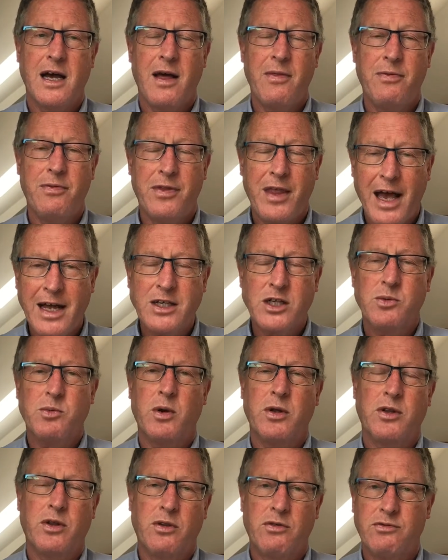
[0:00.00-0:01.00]
And that's
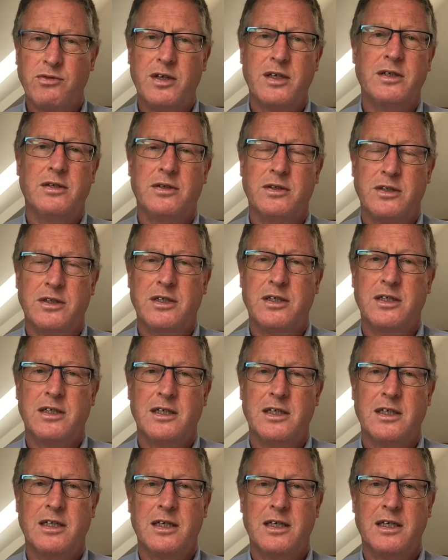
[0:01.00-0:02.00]
what thrilled
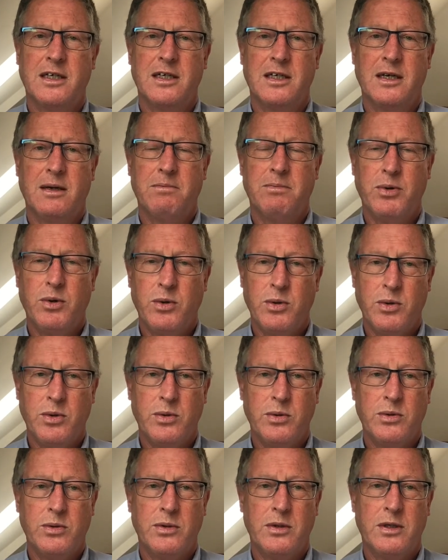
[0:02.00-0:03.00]

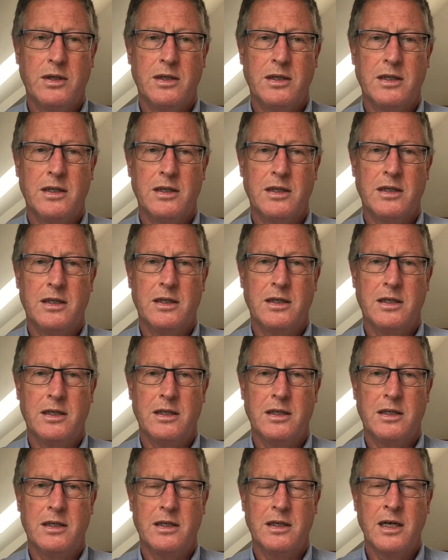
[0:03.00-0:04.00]
Paul.
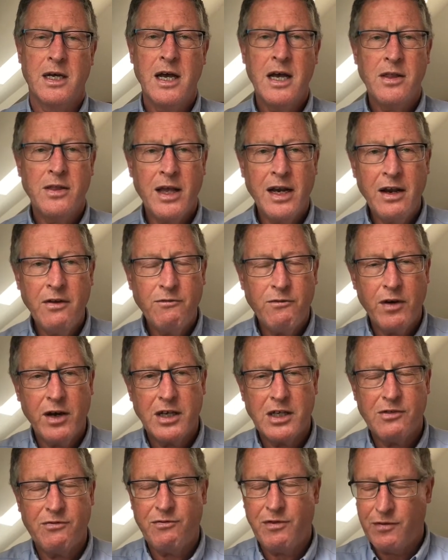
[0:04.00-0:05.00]
Then in
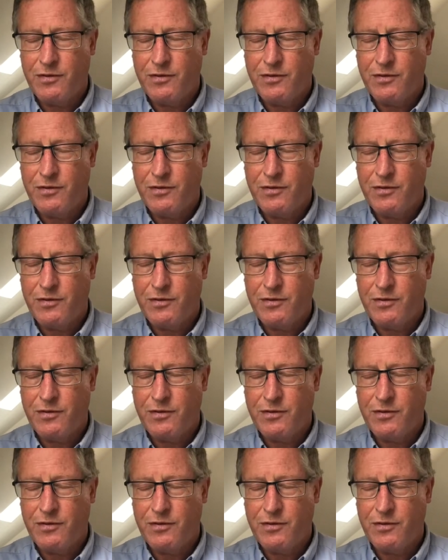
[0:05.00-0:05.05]
verse